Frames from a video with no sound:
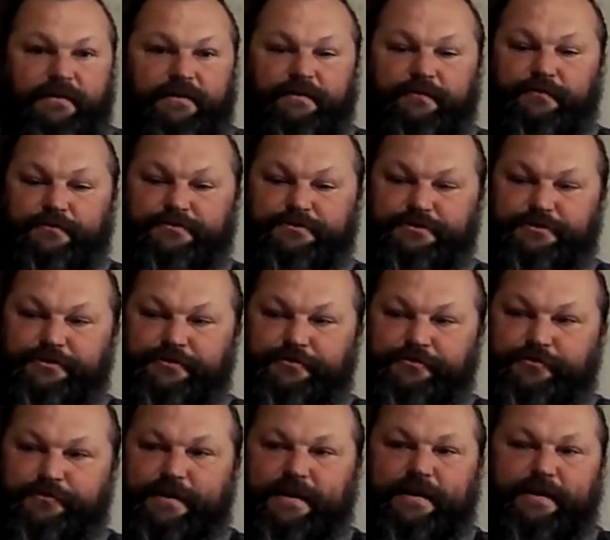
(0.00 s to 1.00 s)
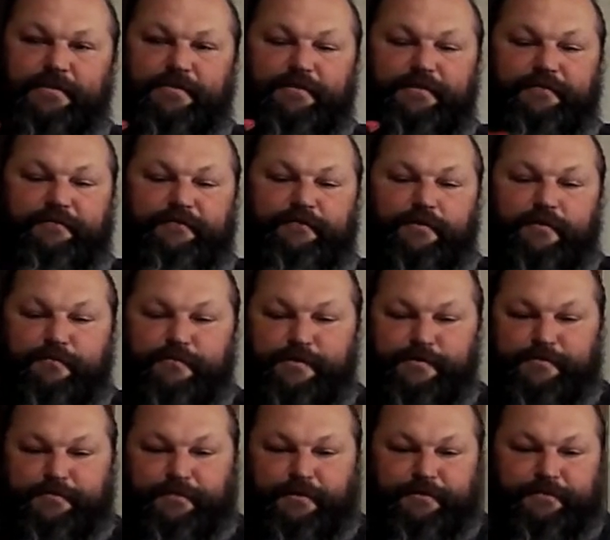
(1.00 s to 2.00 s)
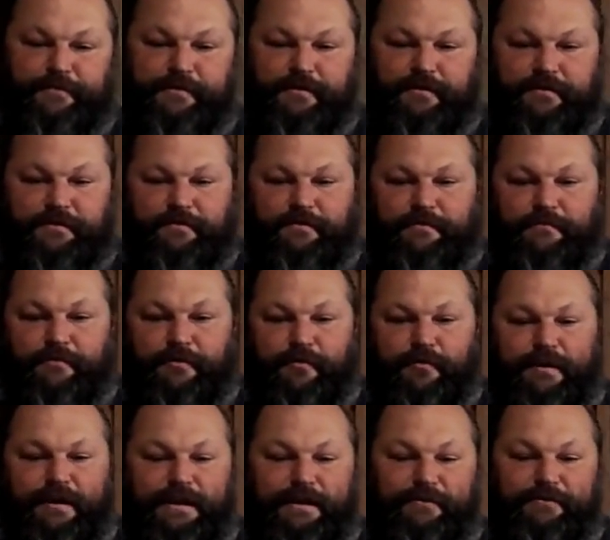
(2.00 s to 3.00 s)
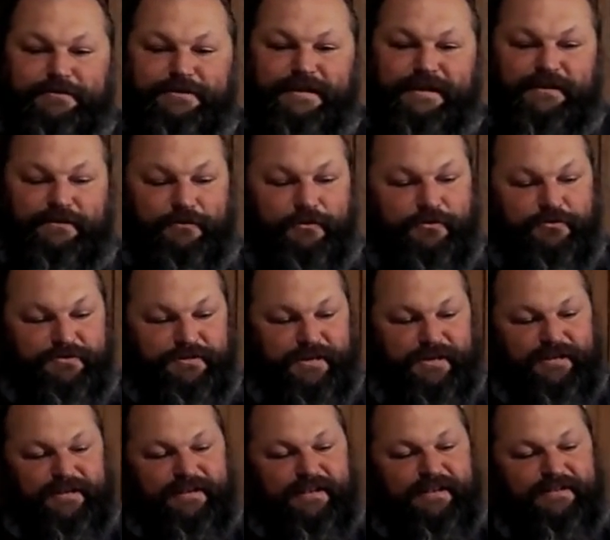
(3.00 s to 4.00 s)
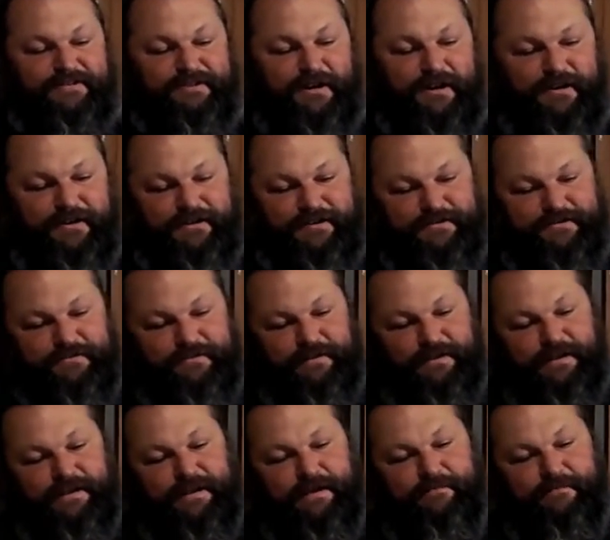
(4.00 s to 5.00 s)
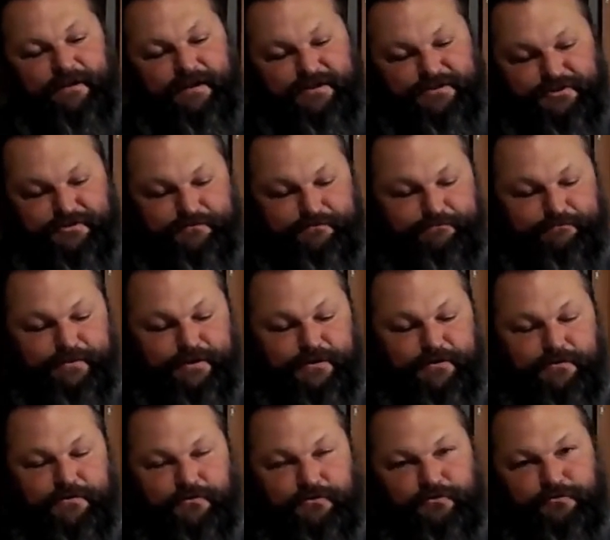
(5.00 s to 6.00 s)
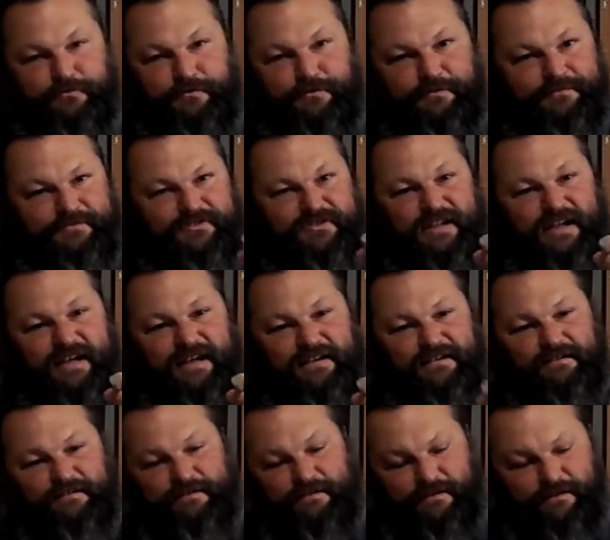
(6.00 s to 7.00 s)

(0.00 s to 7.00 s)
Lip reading: I wasn't going to do anything for a rear bumper, but while I was at Lowe's getting that saw yesterday, I bought some bigger aluminum stock,